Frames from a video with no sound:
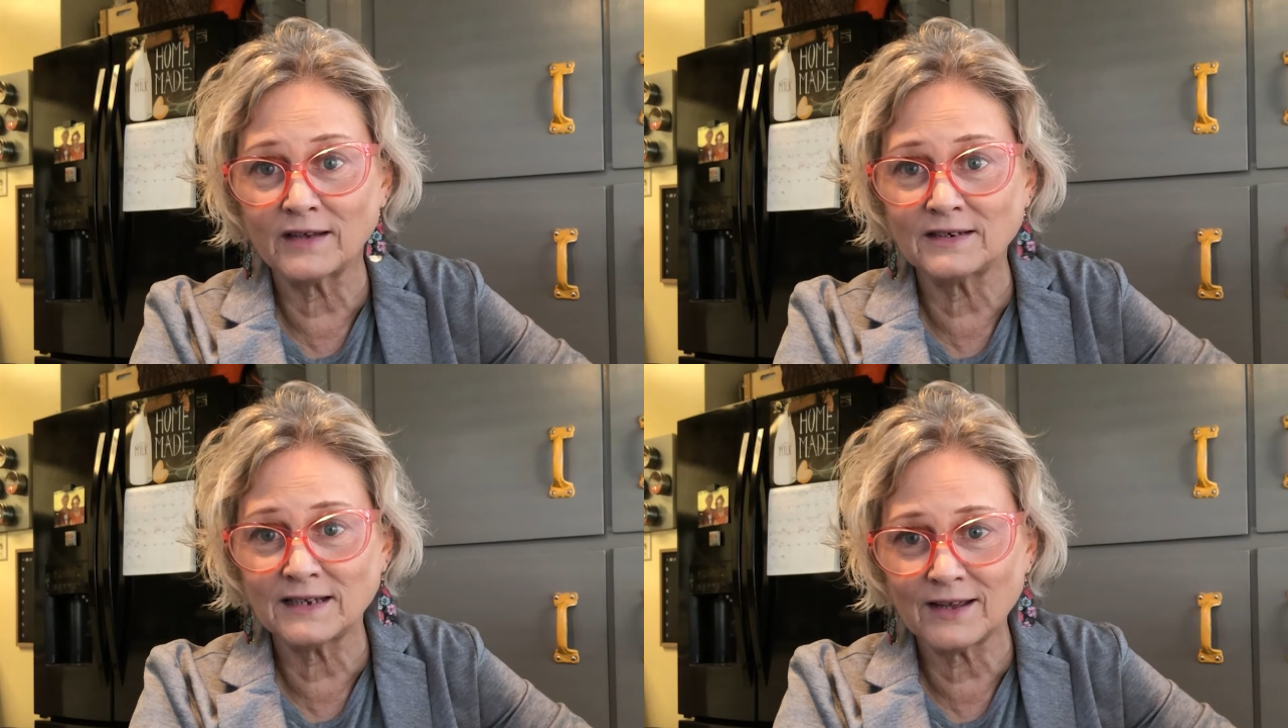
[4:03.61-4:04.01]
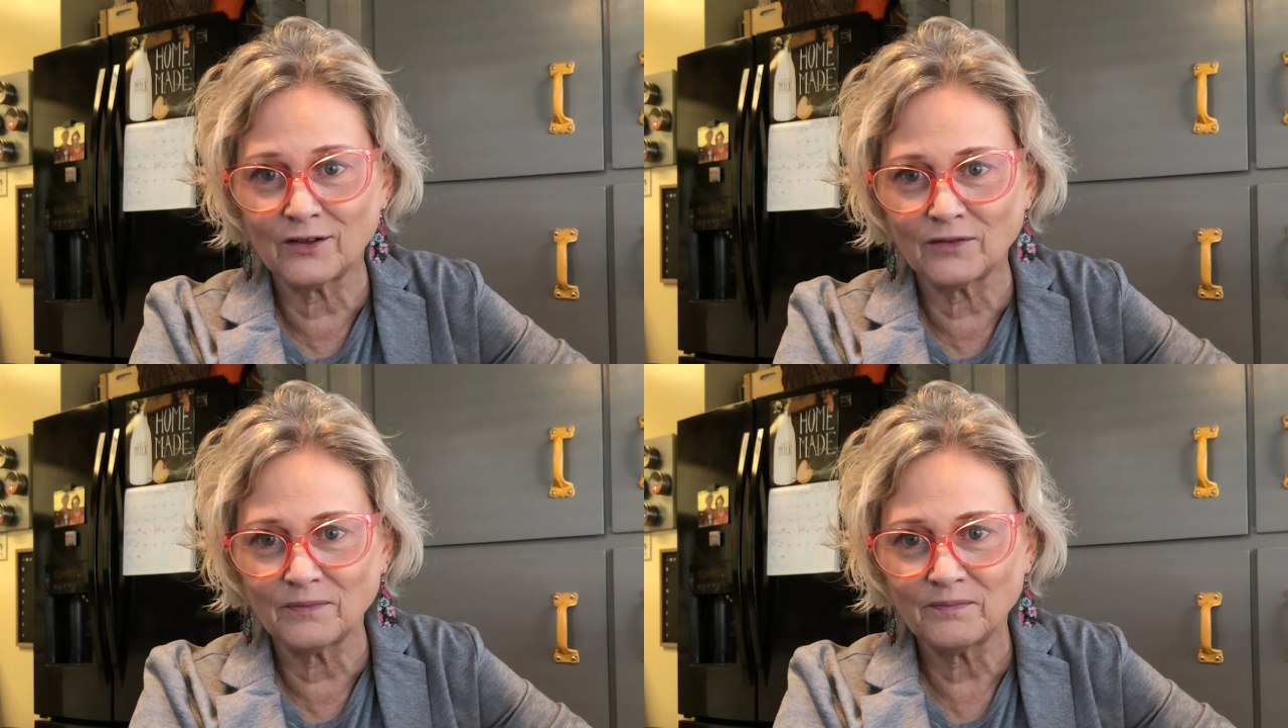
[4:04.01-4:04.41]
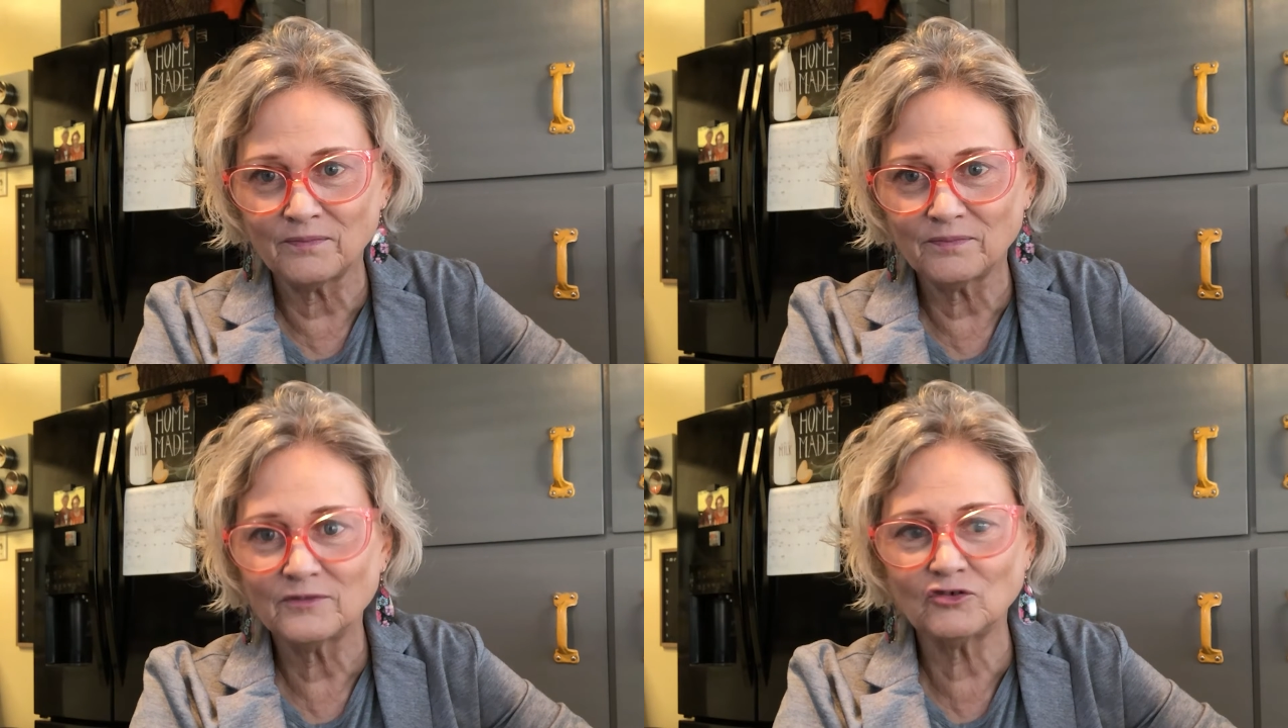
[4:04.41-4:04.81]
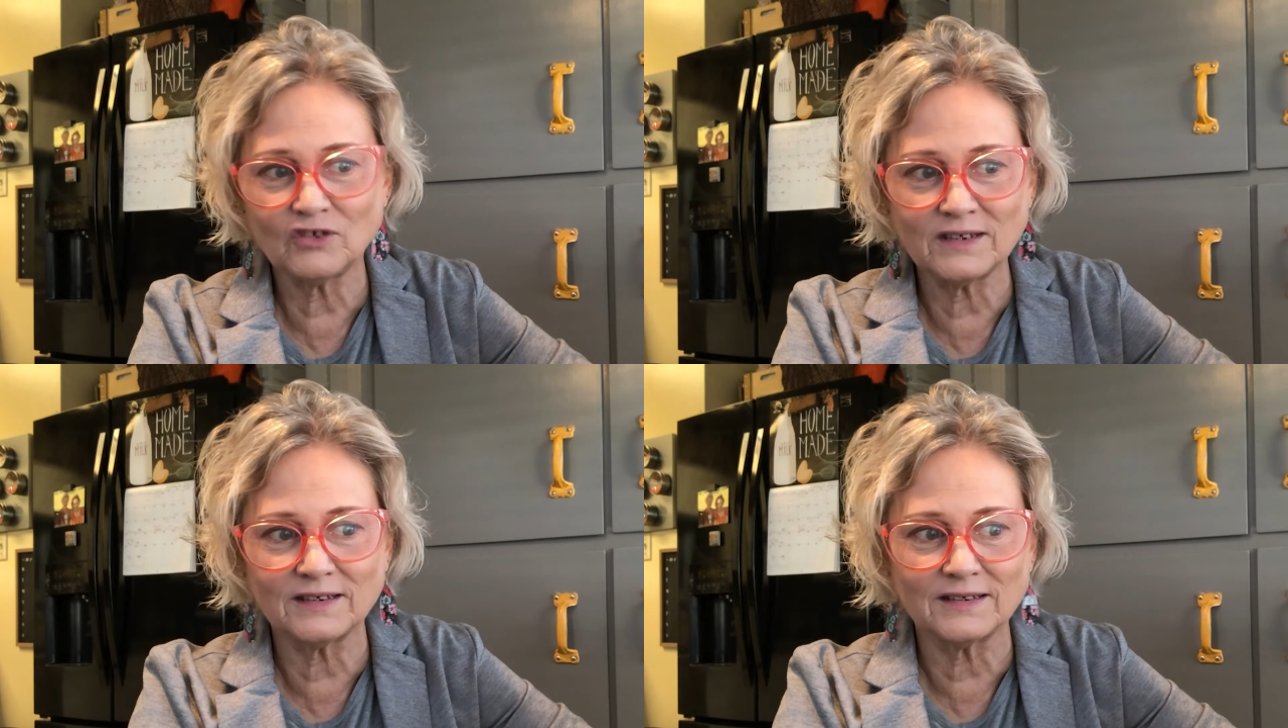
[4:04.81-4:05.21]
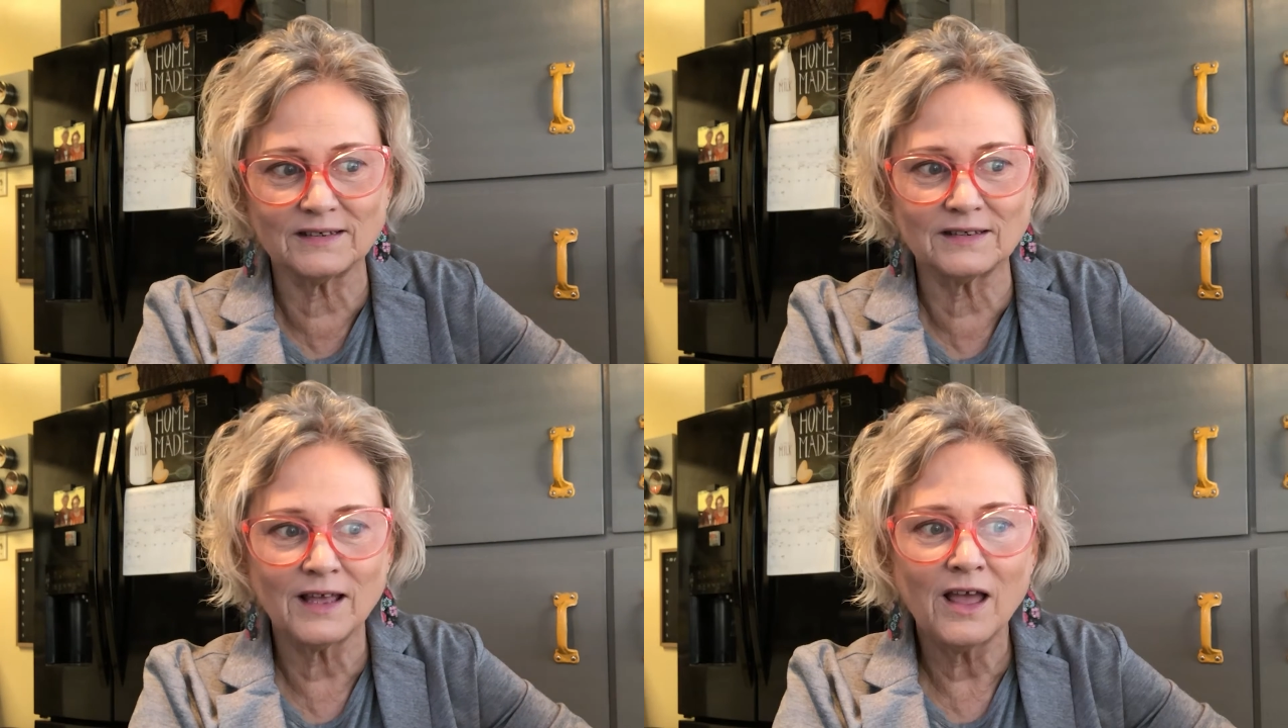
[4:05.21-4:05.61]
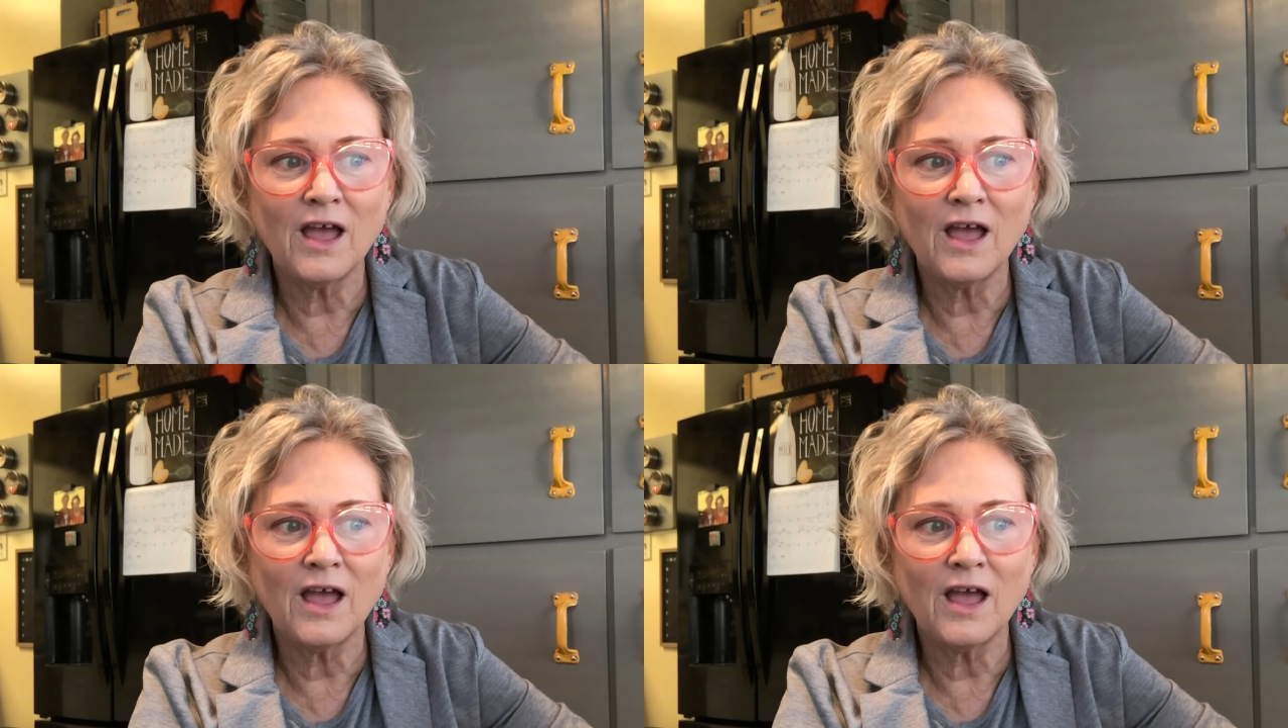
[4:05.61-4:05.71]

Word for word: until Jesus.